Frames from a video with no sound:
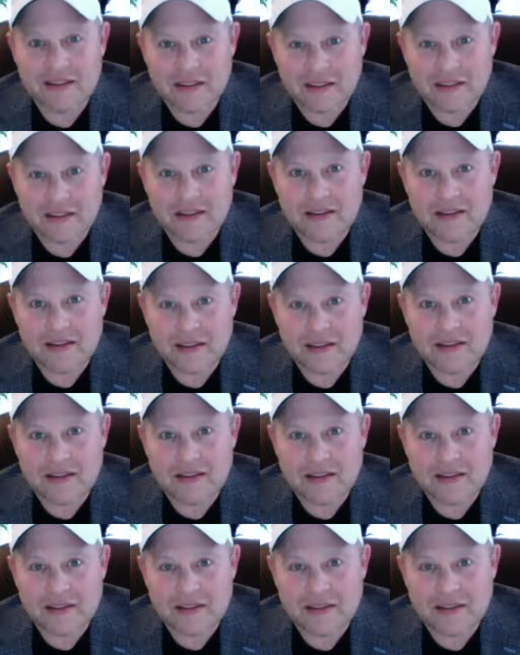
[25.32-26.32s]

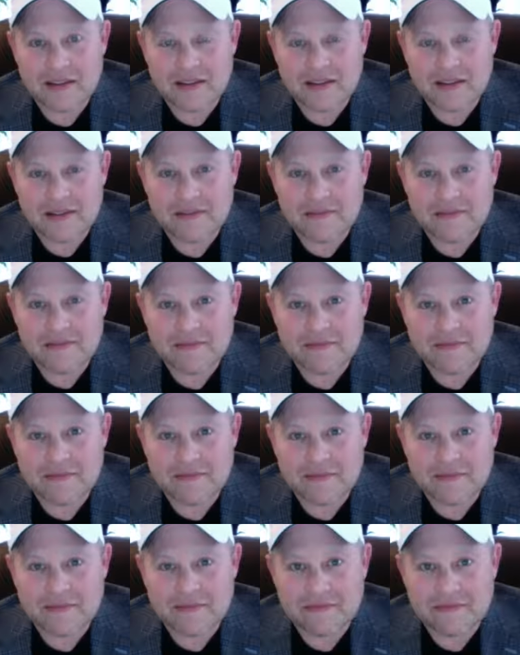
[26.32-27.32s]

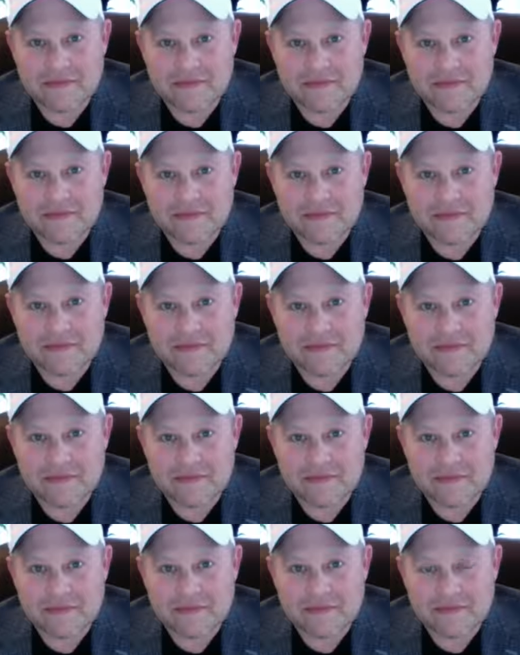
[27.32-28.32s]

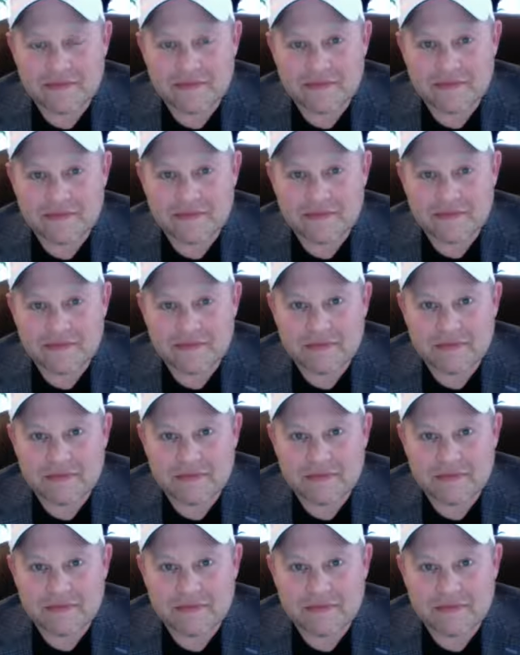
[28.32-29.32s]

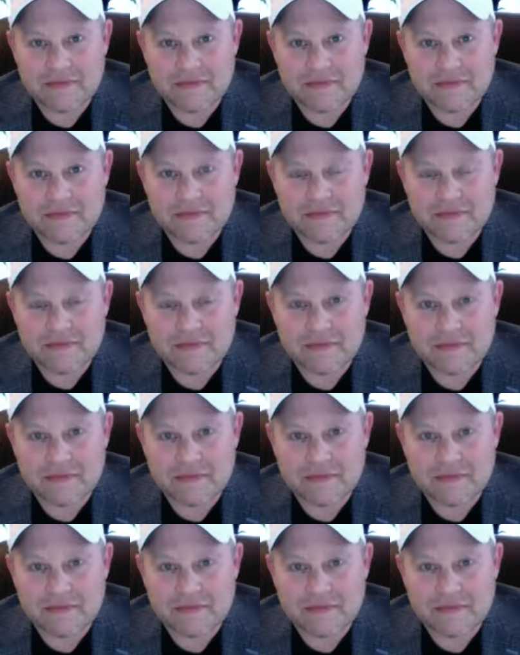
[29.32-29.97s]
The person shown says nothing.